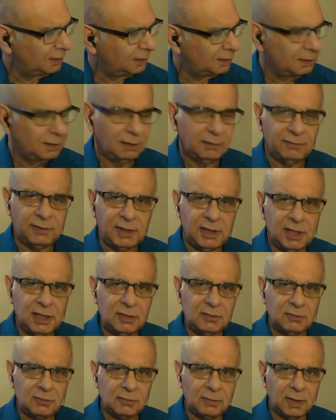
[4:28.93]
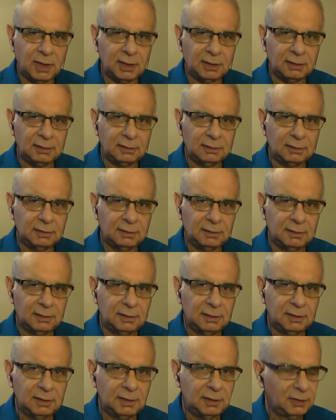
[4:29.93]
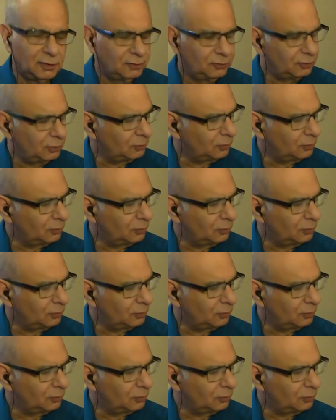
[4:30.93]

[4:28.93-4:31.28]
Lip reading: of the D string. So